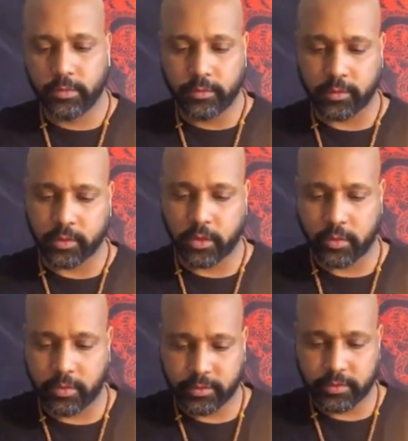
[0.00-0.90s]
the
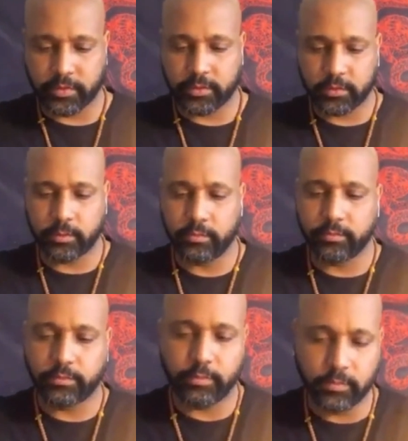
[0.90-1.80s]
currents
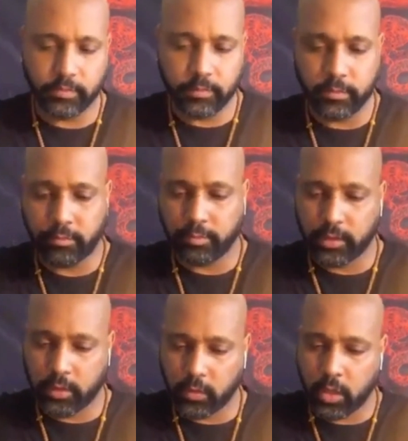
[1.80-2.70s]
below